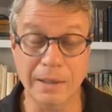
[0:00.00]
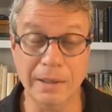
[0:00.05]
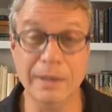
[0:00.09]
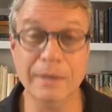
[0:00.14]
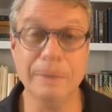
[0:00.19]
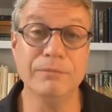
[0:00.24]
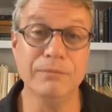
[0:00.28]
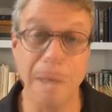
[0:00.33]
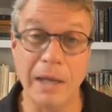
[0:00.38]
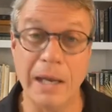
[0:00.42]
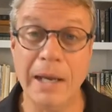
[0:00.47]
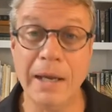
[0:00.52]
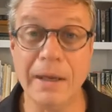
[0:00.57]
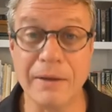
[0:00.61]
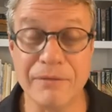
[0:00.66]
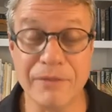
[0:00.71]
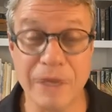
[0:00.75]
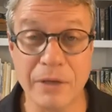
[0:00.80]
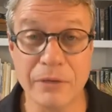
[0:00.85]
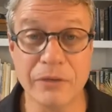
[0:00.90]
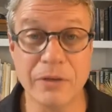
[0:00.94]
and hey, I
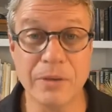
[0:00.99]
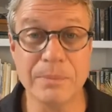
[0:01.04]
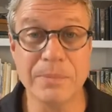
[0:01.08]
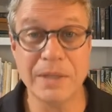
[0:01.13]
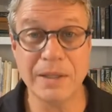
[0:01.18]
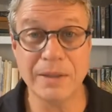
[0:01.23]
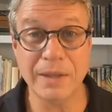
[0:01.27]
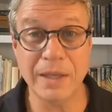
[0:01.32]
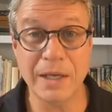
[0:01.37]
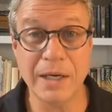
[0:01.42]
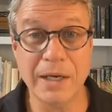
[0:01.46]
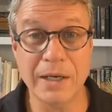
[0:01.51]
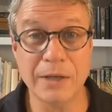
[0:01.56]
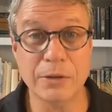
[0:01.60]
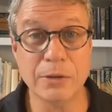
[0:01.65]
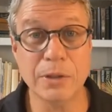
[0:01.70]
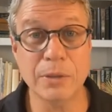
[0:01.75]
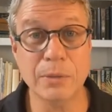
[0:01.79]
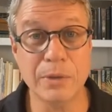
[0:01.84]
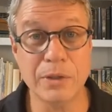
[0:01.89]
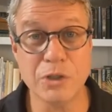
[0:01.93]
found something that I
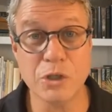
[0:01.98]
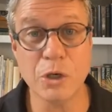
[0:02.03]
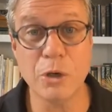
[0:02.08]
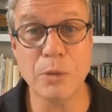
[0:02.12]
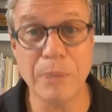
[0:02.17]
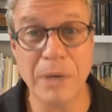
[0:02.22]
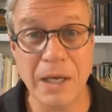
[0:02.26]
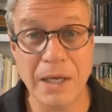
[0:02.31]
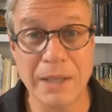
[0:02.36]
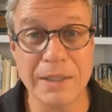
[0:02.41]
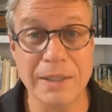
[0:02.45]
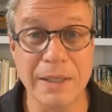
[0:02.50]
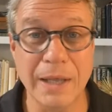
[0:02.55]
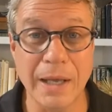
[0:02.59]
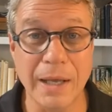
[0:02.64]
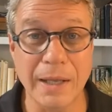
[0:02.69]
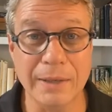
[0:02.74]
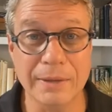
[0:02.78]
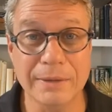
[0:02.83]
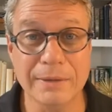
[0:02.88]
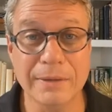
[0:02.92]
agree with Joe Biden
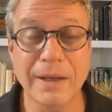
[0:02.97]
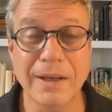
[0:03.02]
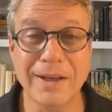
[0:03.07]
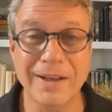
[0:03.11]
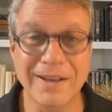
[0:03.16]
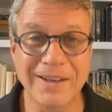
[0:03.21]
on,